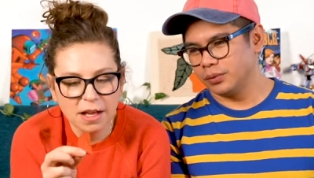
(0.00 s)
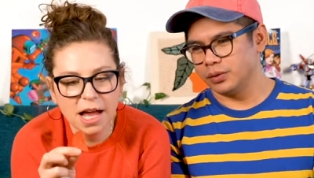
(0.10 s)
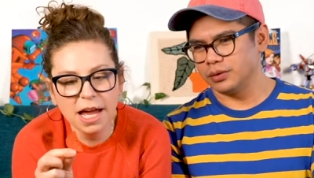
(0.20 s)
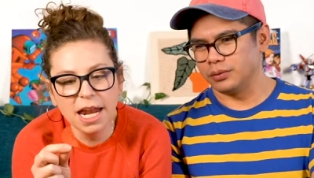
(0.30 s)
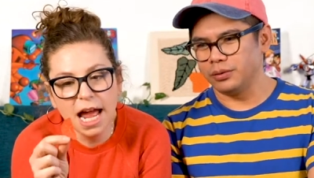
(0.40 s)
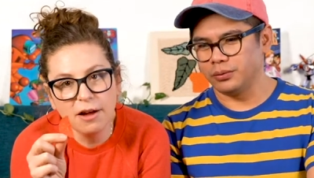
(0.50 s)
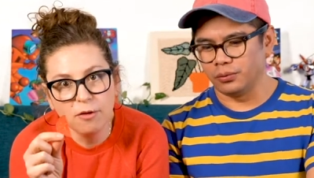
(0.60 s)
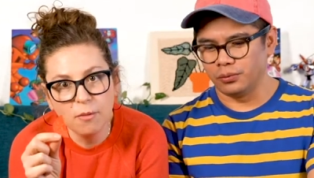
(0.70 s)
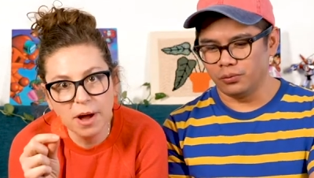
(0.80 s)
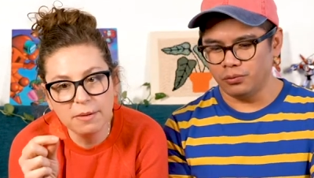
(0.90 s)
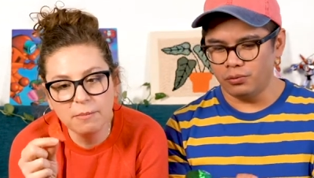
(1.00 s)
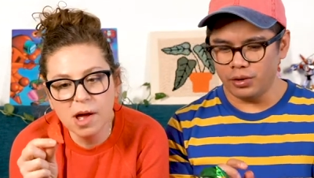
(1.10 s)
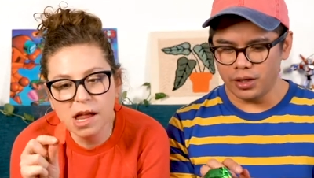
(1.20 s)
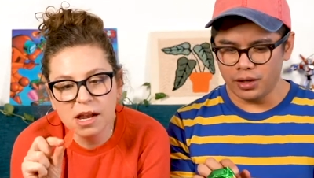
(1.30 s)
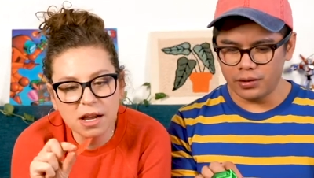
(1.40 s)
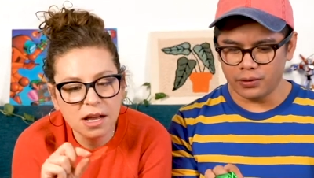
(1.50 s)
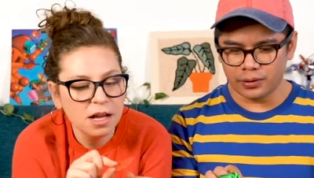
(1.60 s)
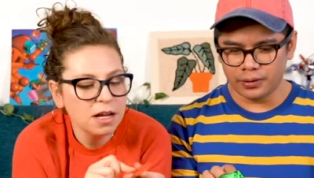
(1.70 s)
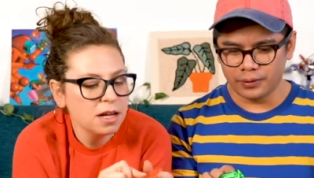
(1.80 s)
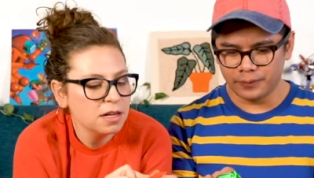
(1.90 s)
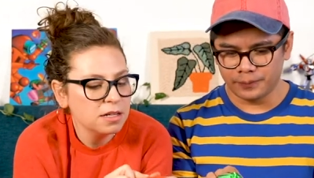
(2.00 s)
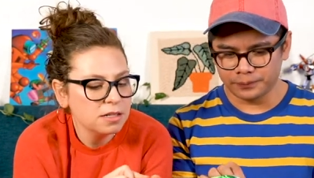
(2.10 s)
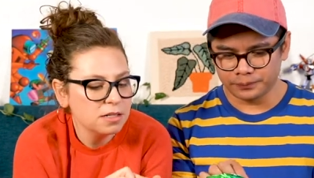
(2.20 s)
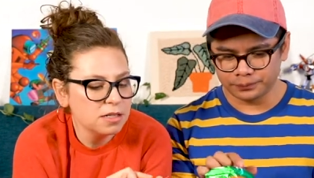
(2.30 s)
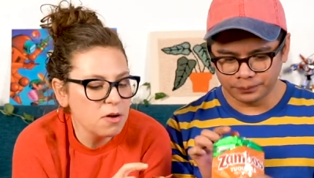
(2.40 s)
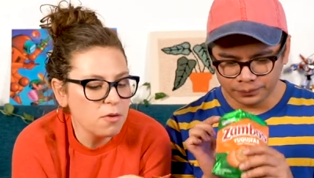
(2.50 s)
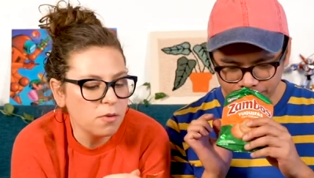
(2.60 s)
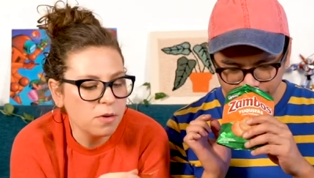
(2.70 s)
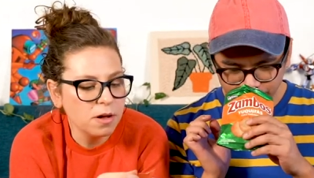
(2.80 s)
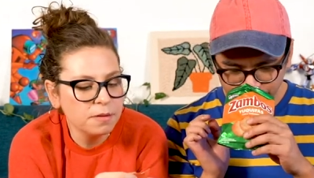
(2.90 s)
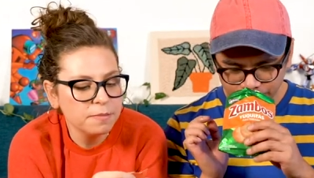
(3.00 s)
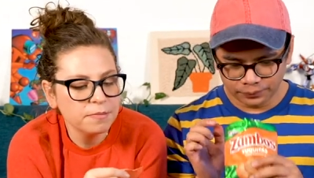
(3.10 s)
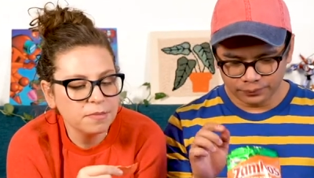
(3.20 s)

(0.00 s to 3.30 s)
Speaker 1: What? And a half of one. But weird. So cool.